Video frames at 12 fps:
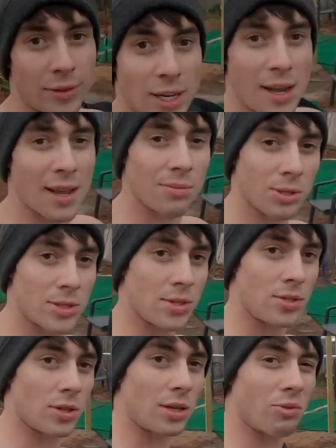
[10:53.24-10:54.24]
If you're not able to
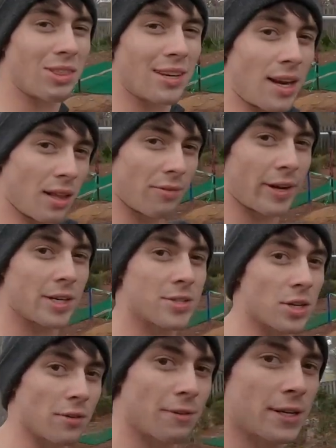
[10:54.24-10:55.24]
do it with an elevated
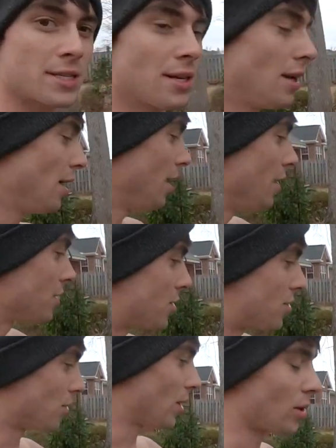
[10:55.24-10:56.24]
surface,
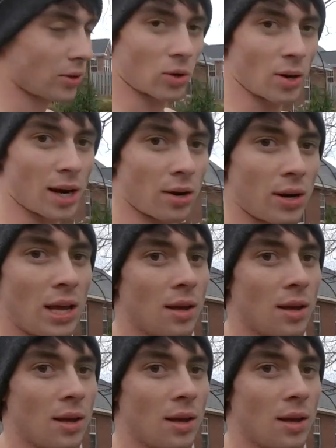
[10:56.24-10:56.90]
just do it on the ground.